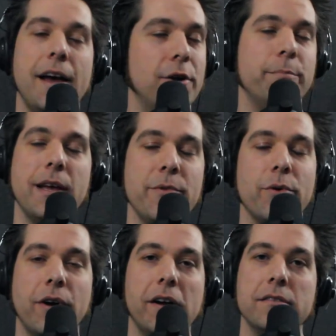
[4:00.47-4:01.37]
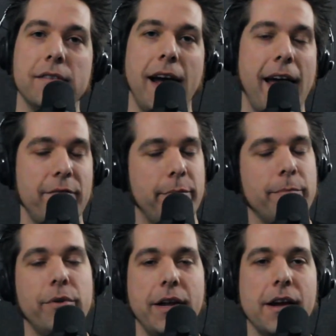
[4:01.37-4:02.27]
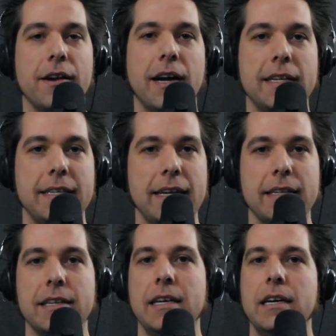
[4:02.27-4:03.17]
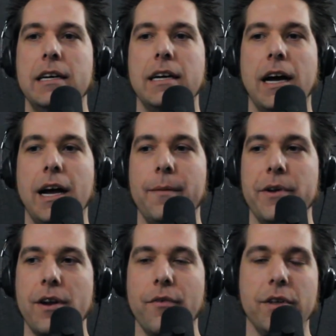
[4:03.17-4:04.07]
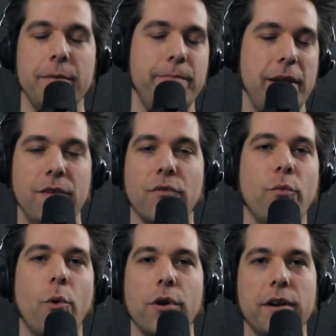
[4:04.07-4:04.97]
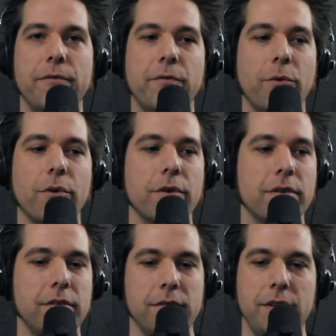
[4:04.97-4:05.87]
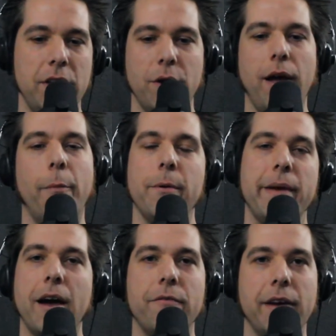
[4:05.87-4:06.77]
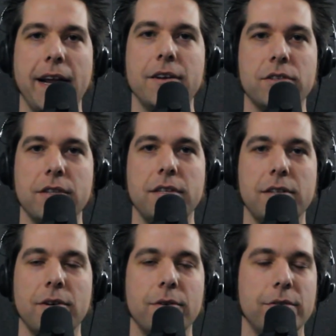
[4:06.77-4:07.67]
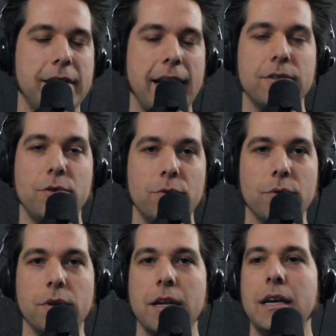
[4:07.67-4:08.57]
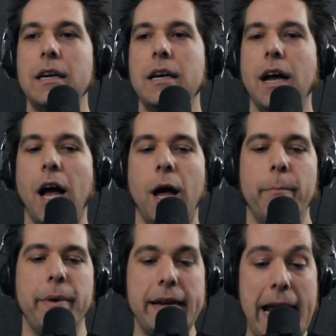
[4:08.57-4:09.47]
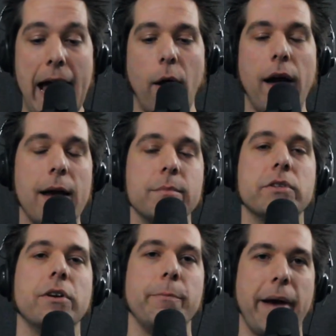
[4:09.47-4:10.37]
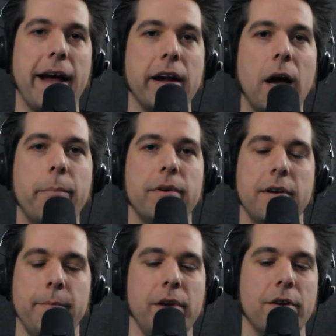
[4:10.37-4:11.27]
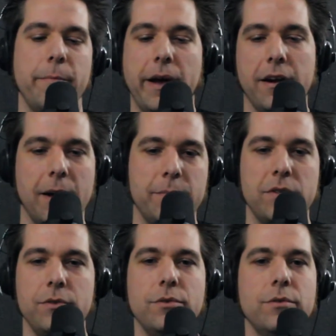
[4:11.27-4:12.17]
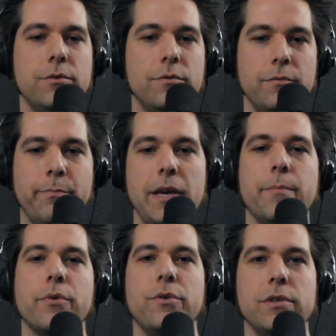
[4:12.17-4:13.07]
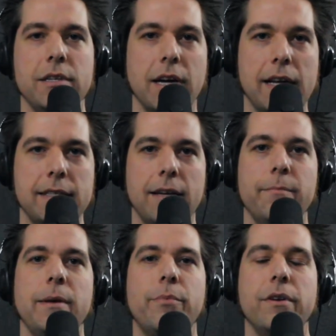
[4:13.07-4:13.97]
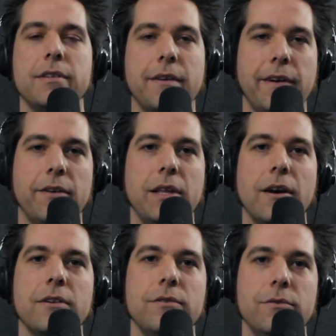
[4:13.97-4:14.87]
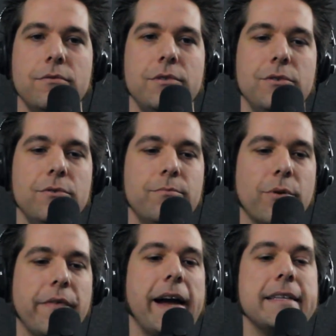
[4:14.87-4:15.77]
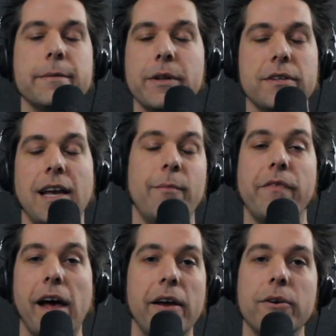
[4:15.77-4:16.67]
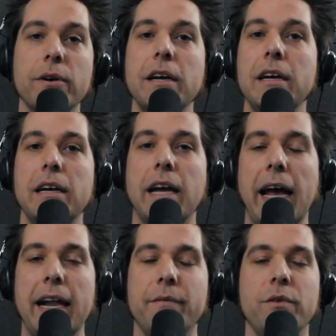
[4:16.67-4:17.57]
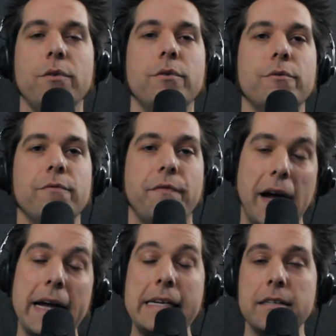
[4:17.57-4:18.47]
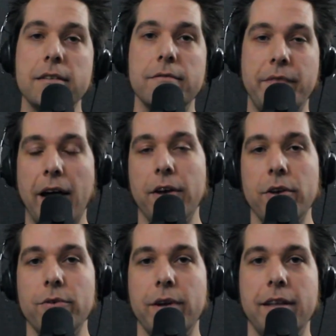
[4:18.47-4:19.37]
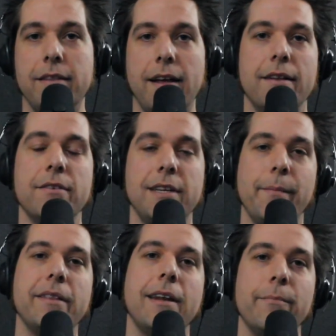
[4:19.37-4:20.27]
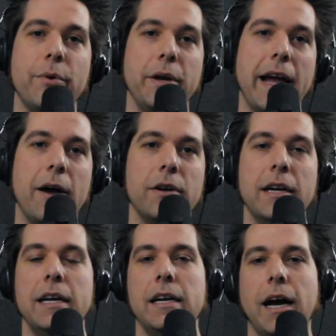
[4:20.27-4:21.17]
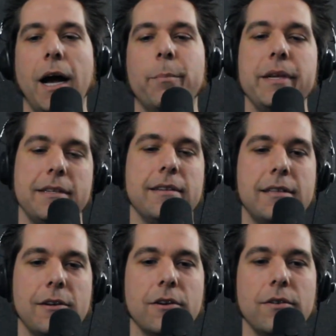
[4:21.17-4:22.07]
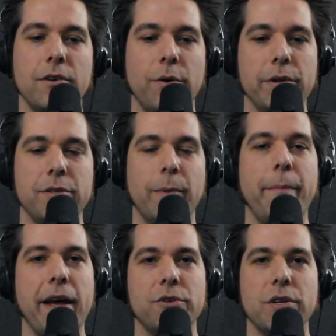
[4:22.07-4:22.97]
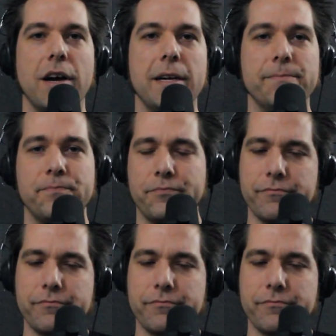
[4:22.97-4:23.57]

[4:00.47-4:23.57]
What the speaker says: I don't blame you at all. I haven't been putting out content. You're not really being rewarded for, helping me out financially. So that's cool. But now I am starting back up. I'm gearing back up to be producing content and be putting stuff out there to provide some entertainment value. And if you find value in that entertainment that I'm putting out, please consider going to my Patreon